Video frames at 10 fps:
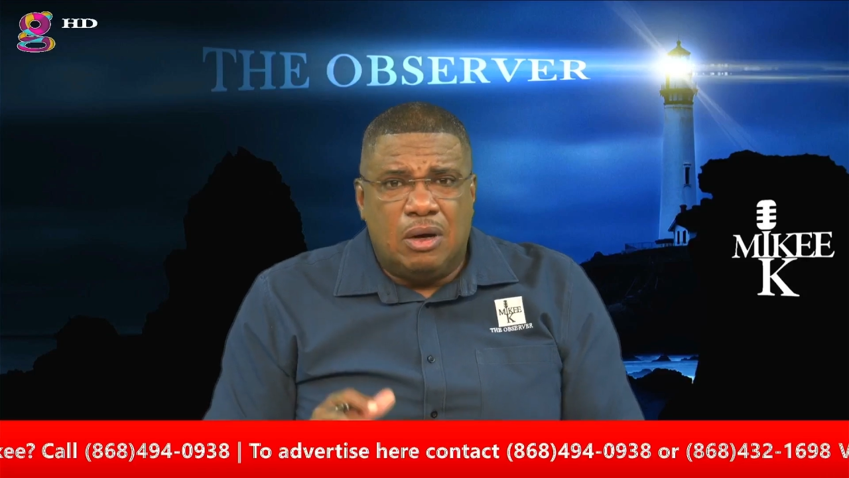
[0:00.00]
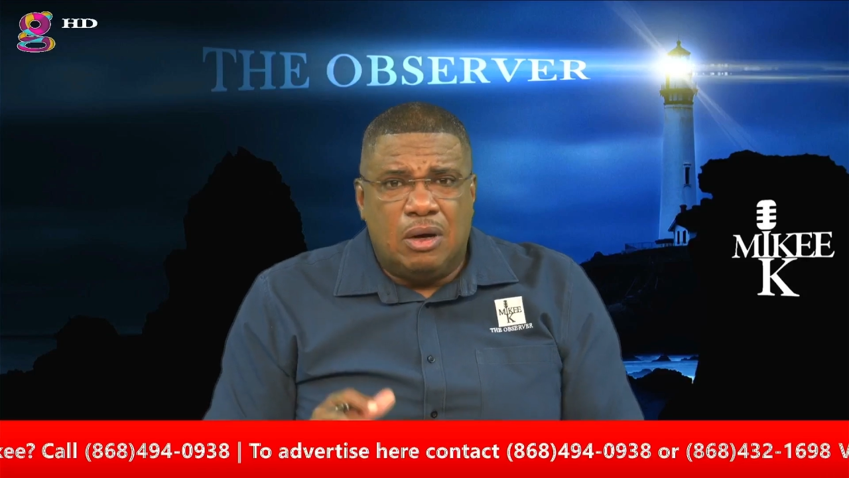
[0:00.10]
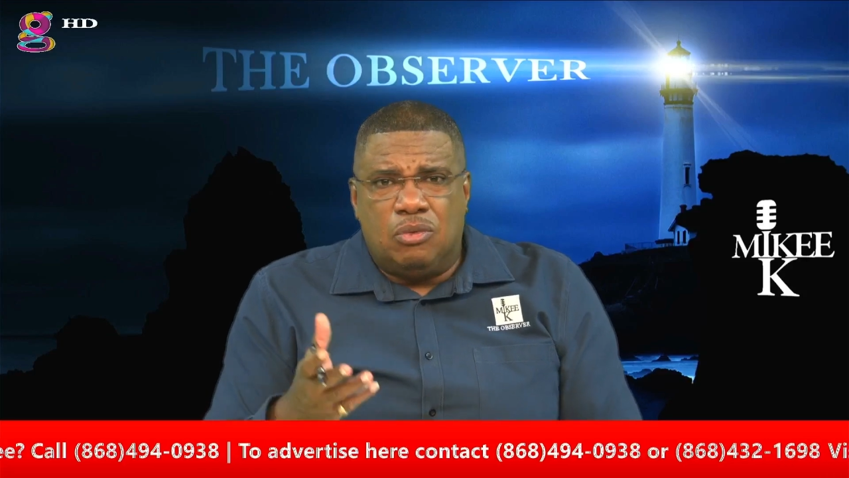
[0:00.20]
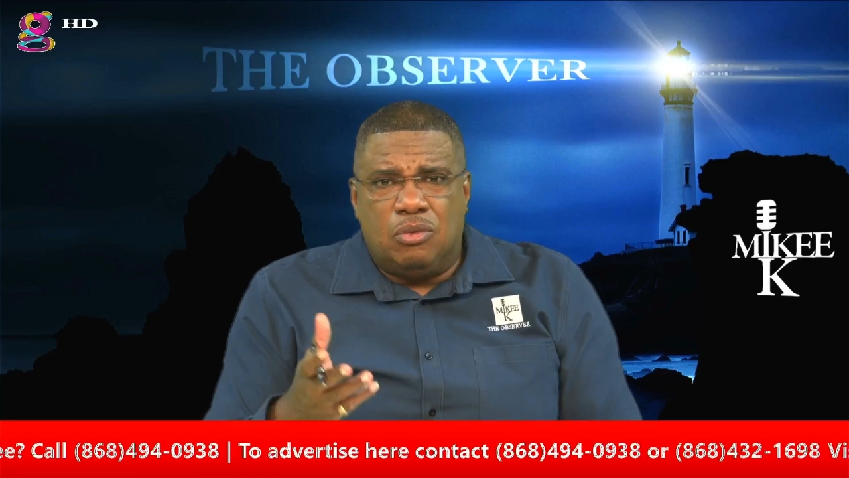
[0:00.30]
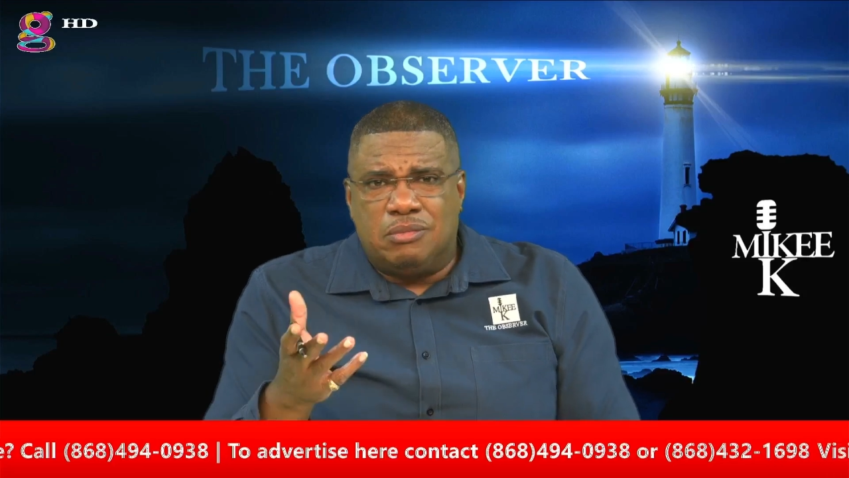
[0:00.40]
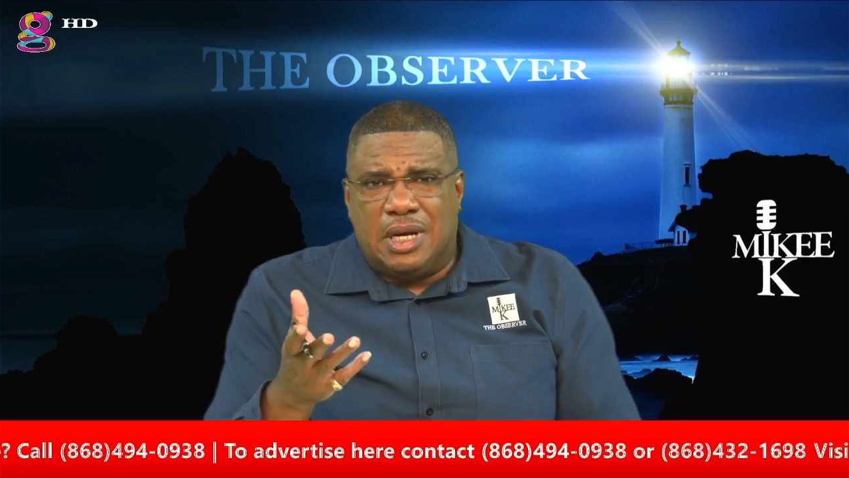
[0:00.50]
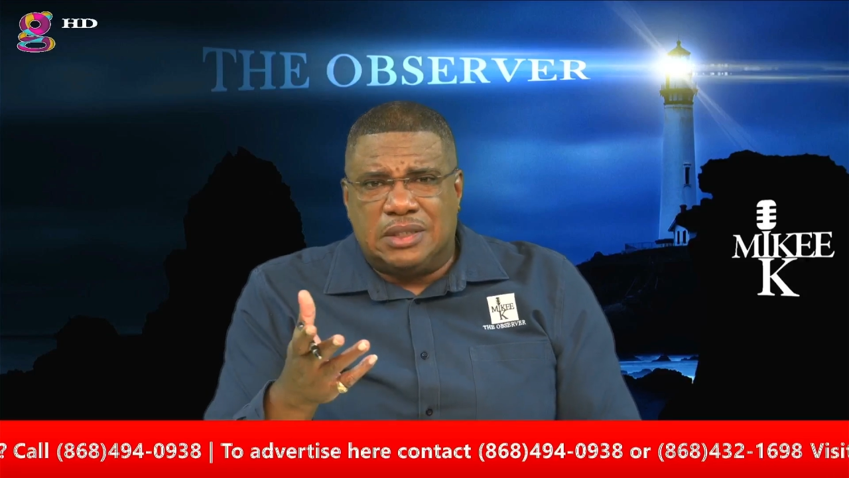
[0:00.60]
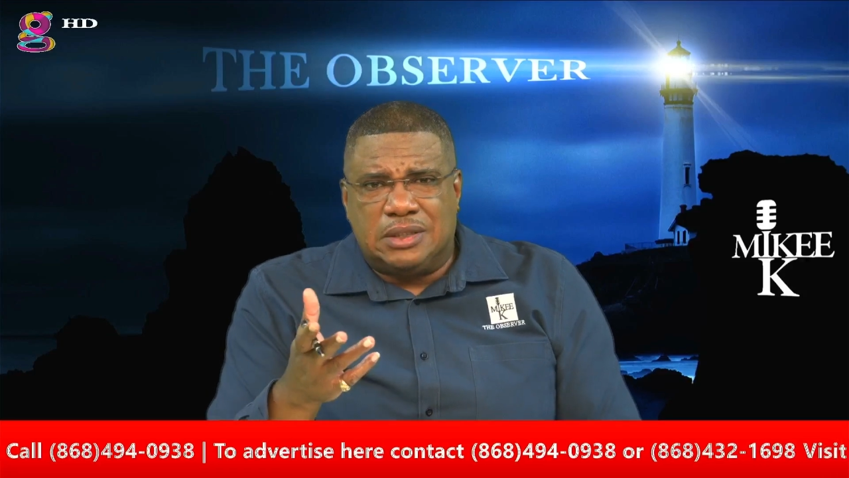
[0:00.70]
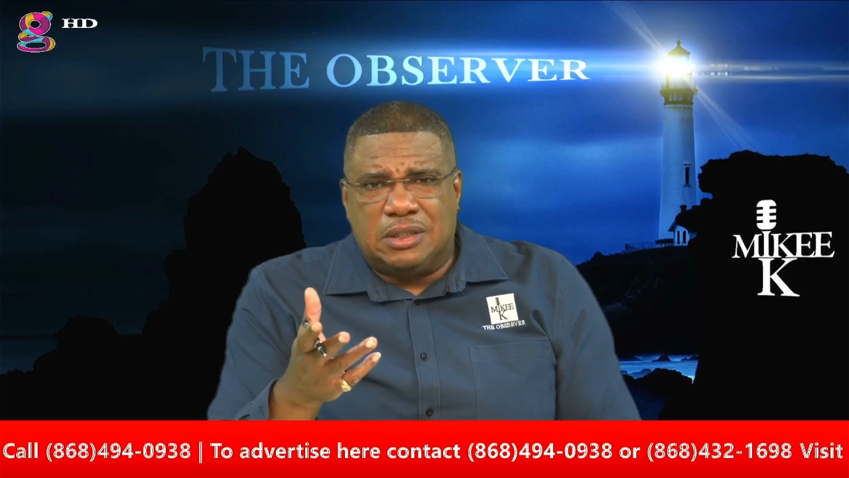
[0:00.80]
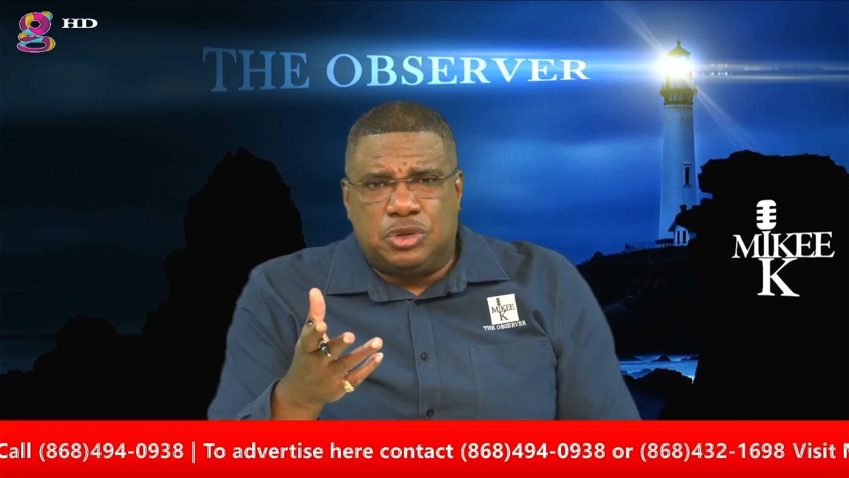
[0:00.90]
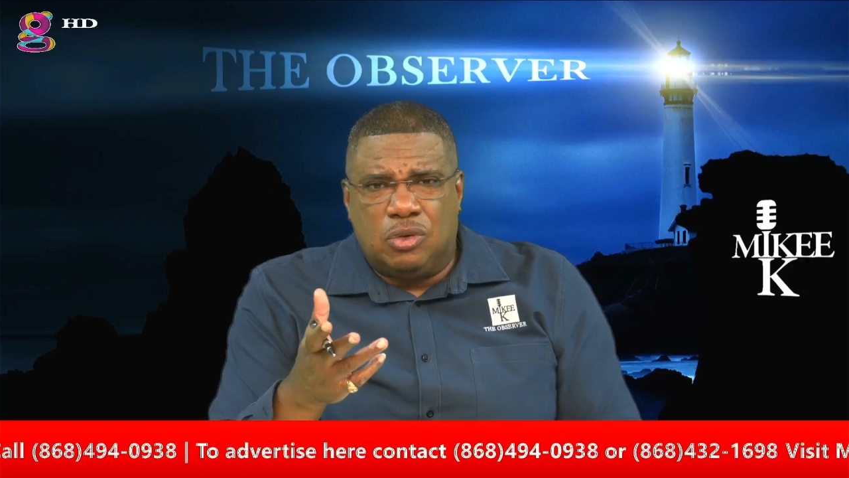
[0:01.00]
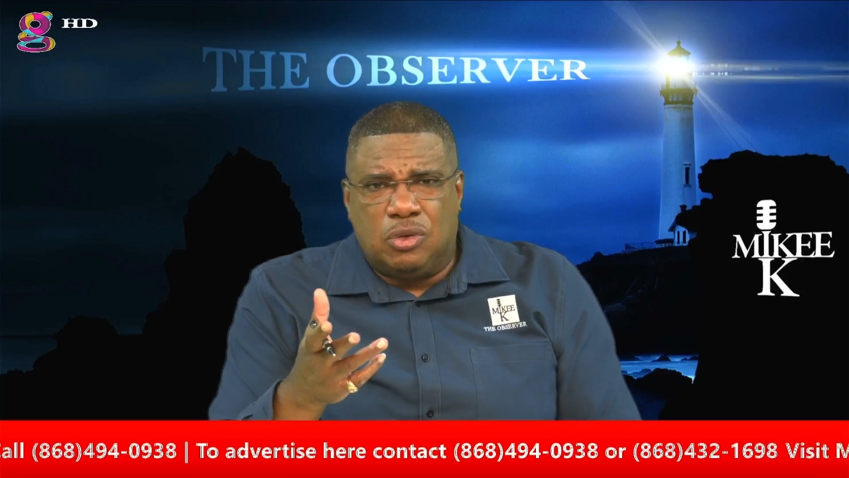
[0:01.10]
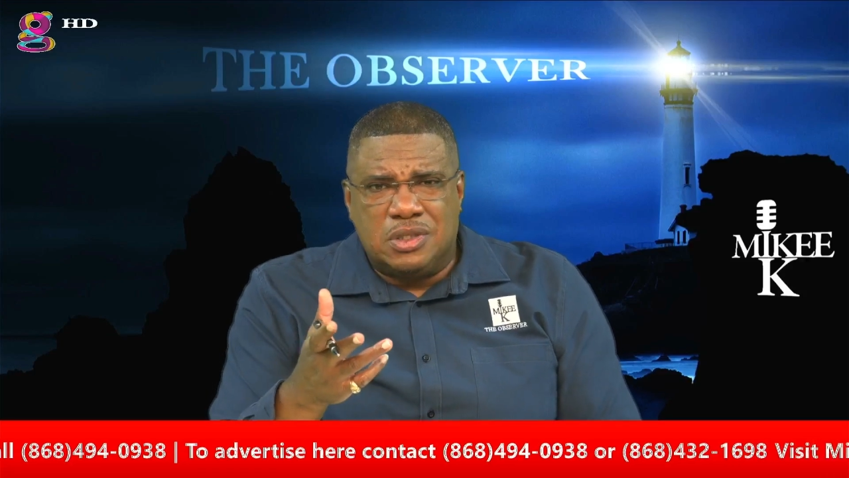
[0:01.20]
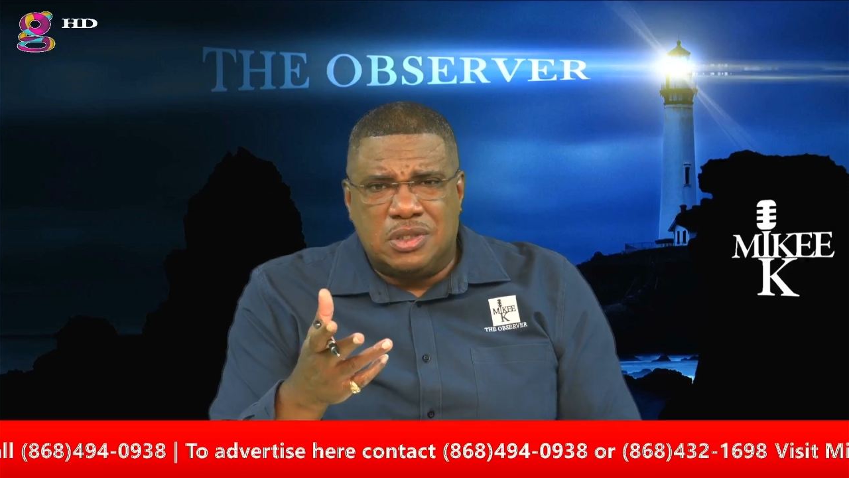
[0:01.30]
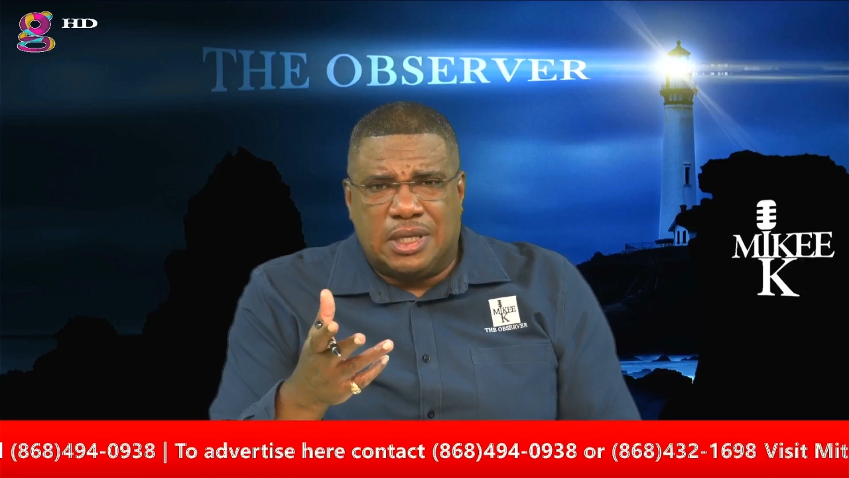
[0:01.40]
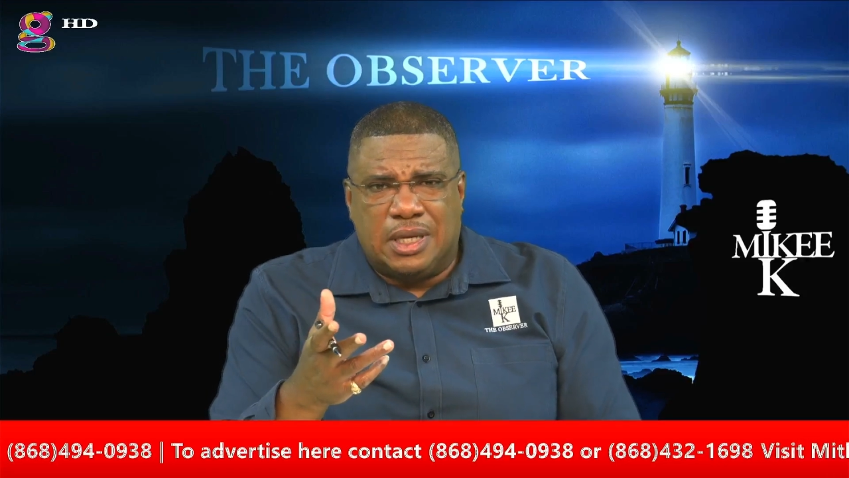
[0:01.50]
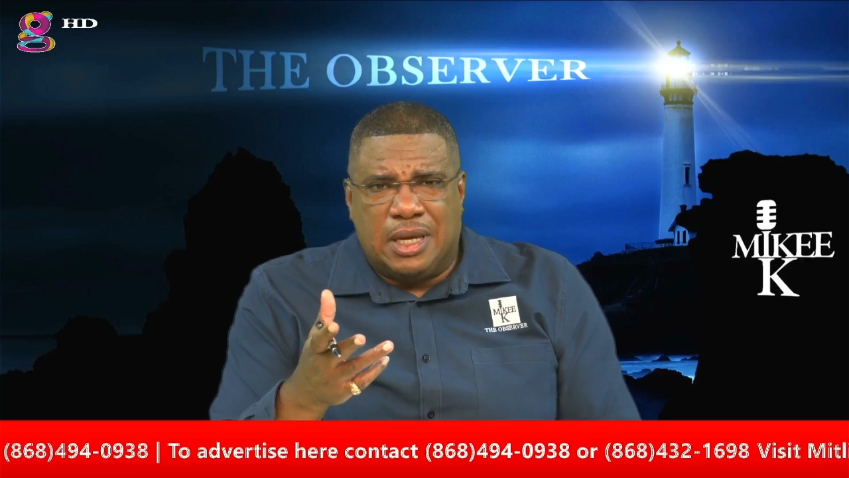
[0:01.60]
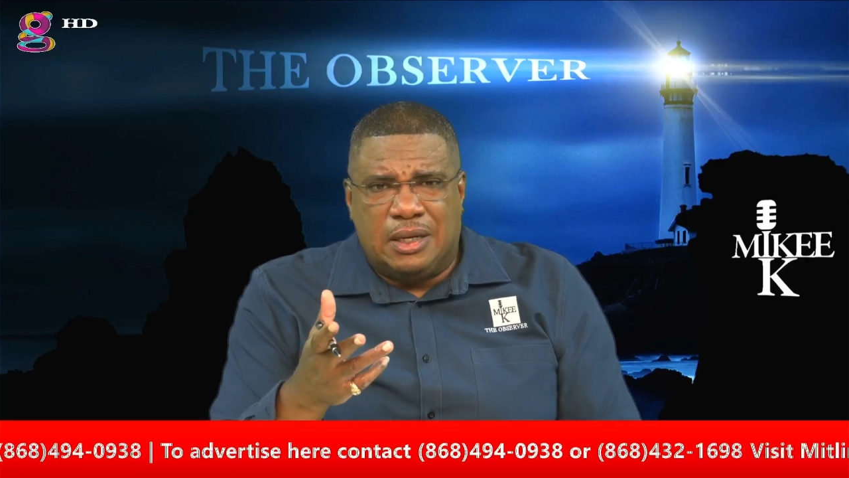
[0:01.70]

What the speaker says: Master Control, once again,